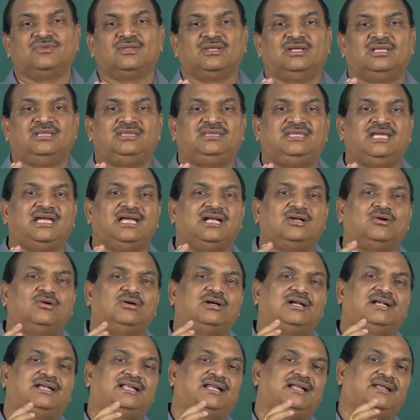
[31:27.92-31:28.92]
they
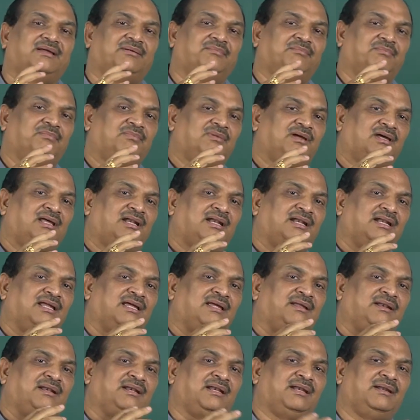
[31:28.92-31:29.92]
don't
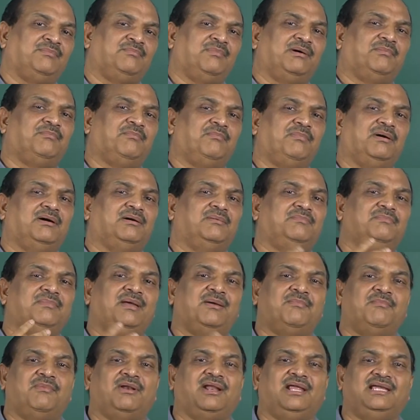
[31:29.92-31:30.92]

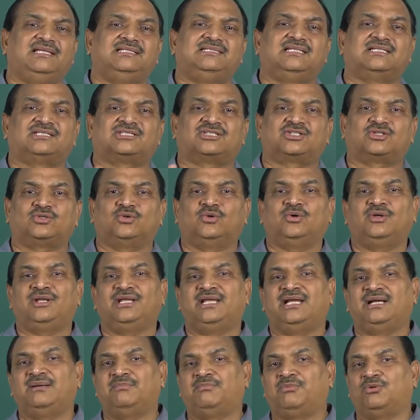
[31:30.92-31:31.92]
memorize a
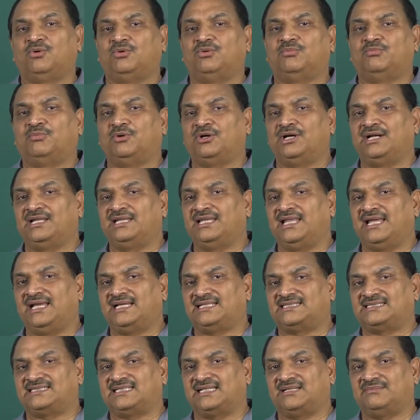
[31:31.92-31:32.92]
story and put it in the
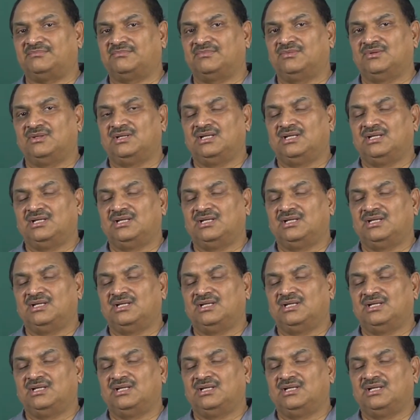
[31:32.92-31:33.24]
exam.